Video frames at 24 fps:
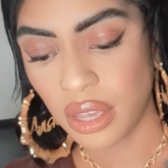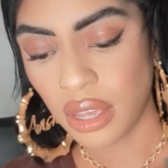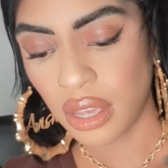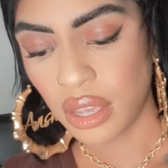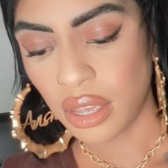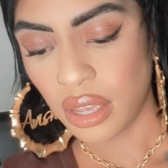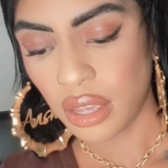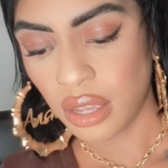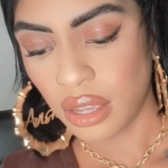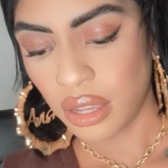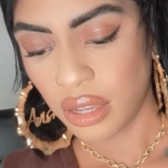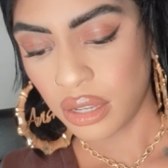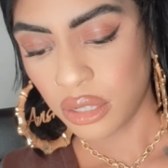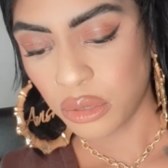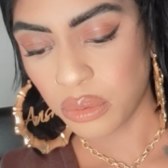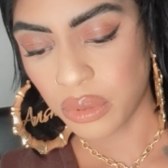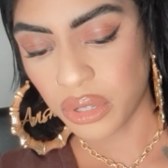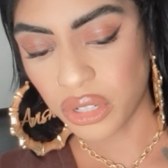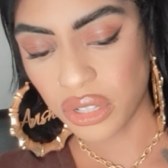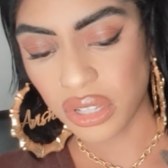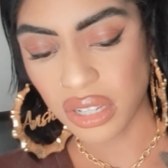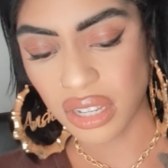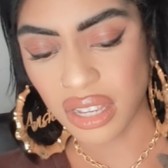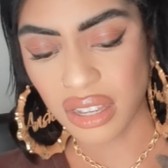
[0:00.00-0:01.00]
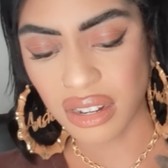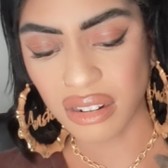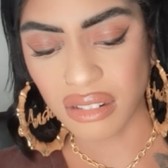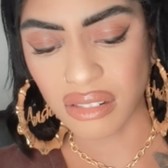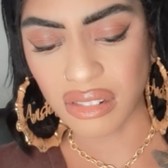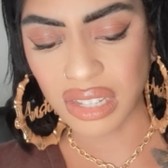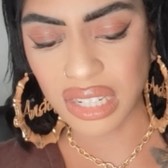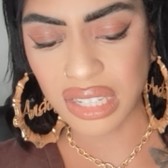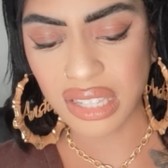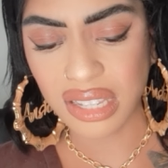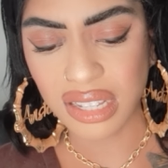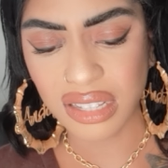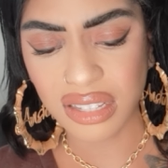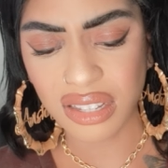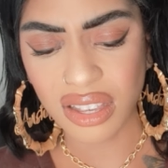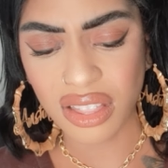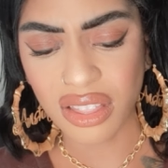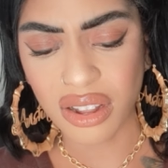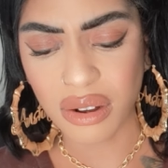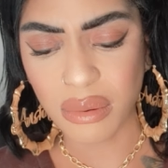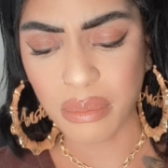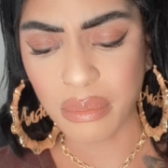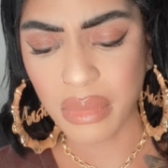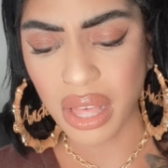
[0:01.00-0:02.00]
This person could have listened to
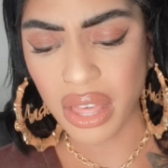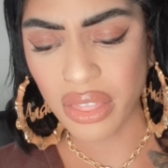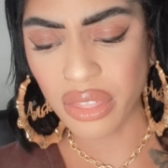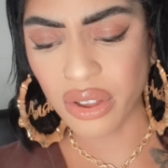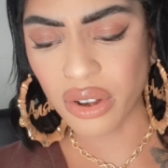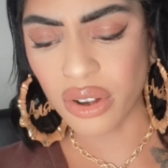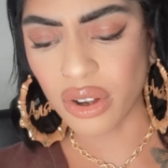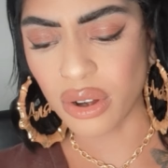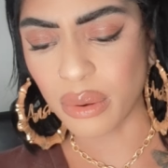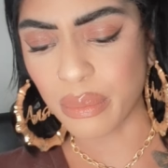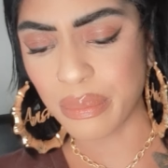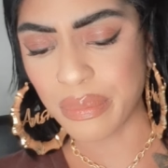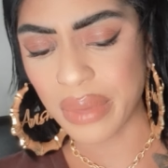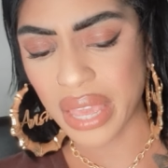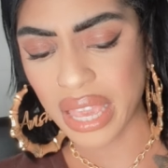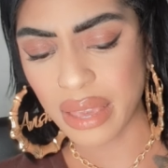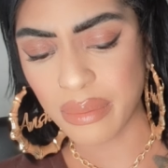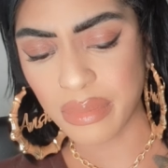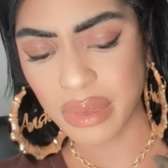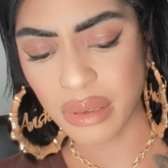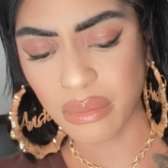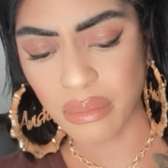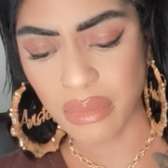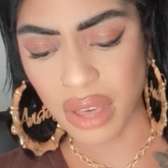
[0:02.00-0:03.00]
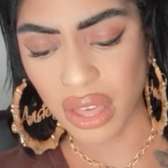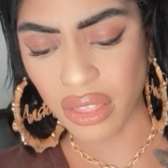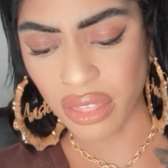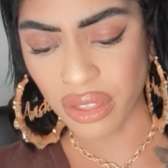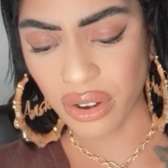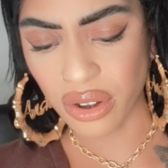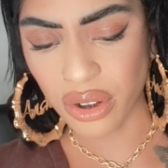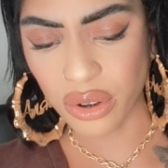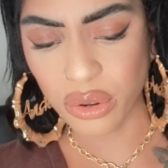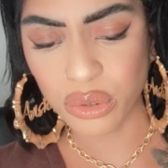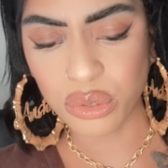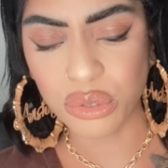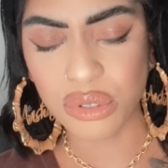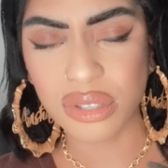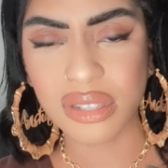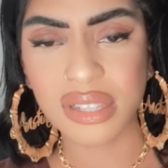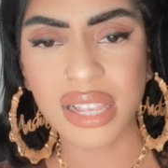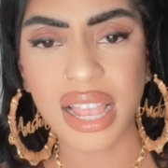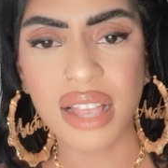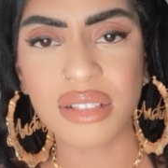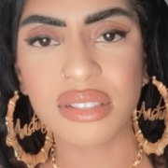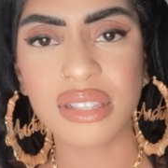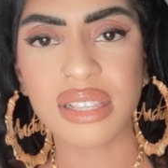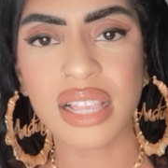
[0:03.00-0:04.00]
their mother or baby mother who
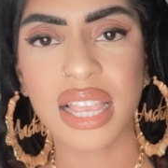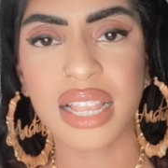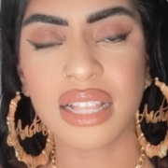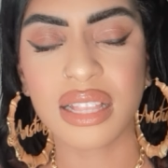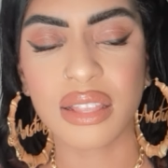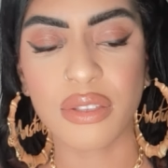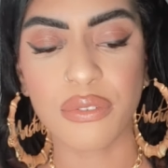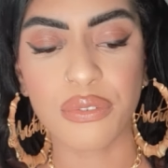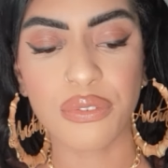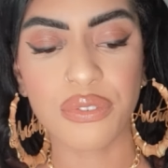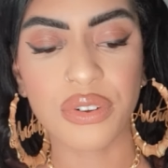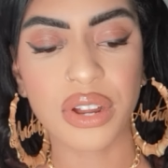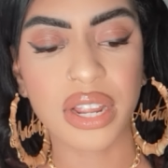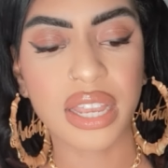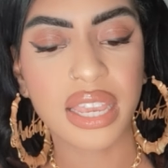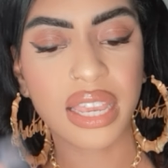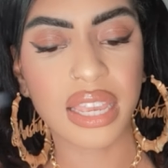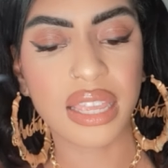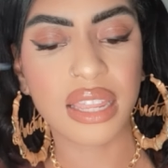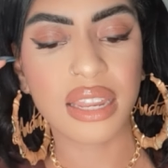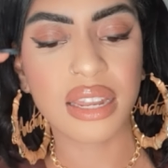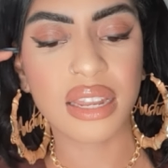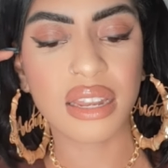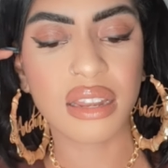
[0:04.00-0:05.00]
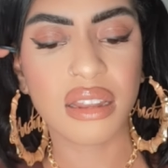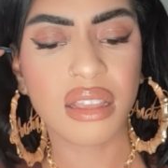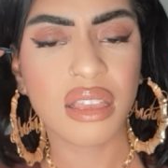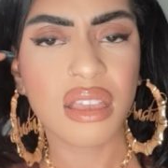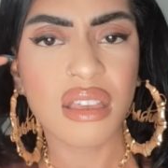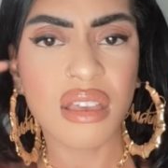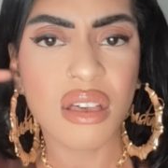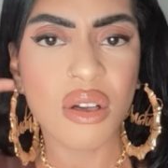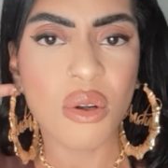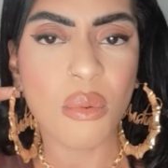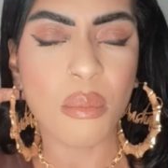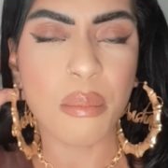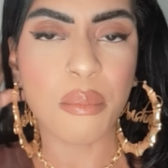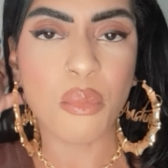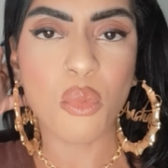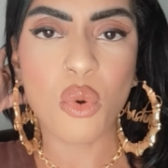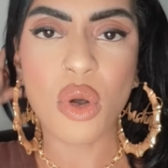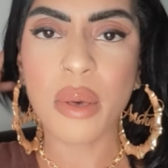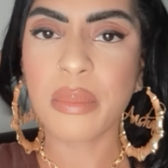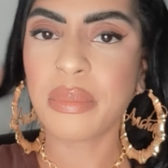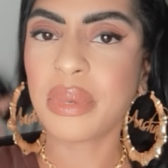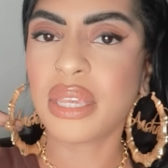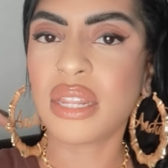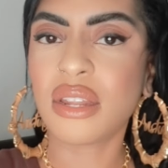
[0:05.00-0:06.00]
sounds like the freaking
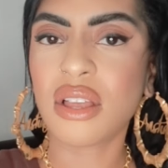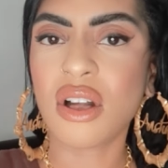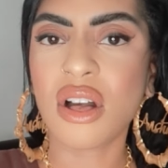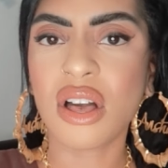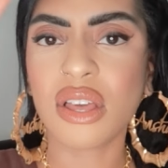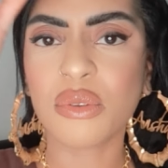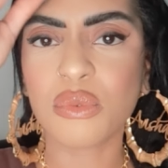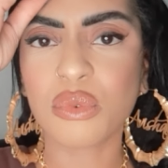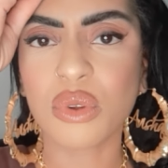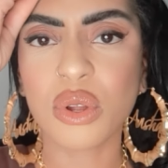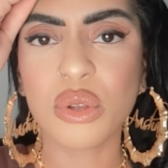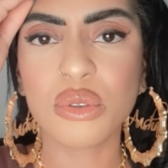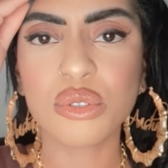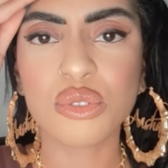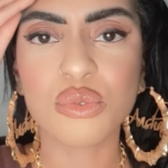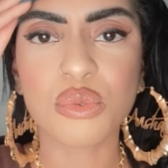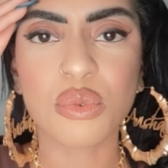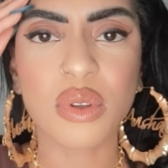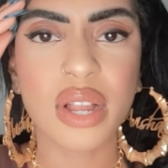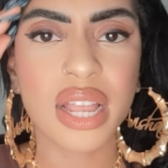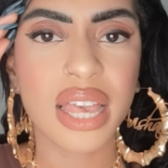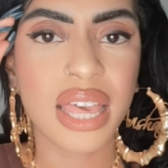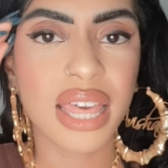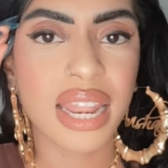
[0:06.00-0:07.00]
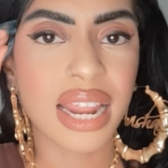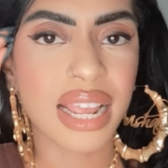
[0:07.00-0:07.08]
woman on Rose Red.